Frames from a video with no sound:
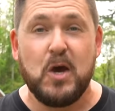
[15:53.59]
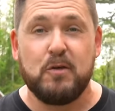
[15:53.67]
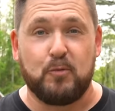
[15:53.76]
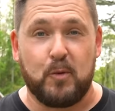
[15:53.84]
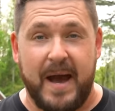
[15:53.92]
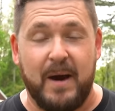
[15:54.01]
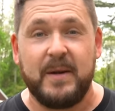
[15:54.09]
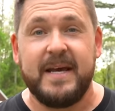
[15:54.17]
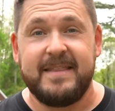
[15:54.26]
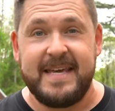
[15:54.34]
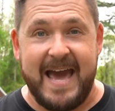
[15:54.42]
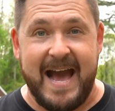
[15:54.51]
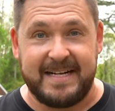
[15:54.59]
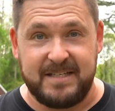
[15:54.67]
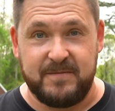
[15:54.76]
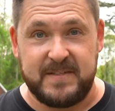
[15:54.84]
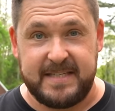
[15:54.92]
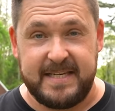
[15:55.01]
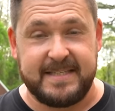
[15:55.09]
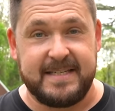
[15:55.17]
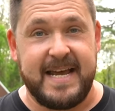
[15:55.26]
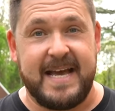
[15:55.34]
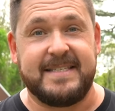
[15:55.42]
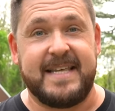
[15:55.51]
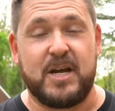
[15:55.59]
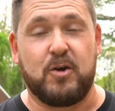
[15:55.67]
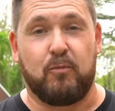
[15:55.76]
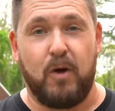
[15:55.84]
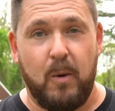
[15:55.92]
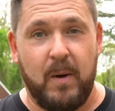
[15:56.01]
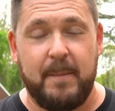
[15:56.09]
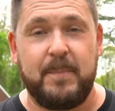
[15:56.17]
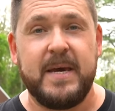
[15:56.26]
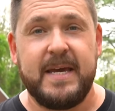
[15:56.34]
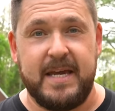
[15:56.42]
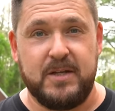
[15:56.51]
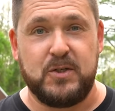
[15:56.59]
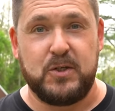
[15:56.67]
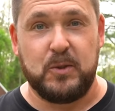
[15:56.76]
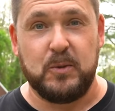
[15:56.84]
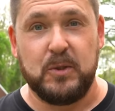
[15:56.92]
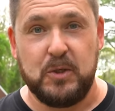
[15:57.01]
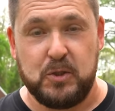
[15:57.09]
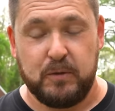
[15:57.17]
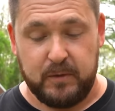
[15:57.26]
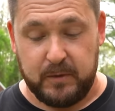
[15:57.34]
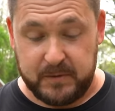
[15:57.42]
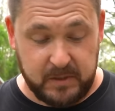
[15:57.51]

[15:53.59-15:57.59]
throughout the active season as they grow up into juveniles.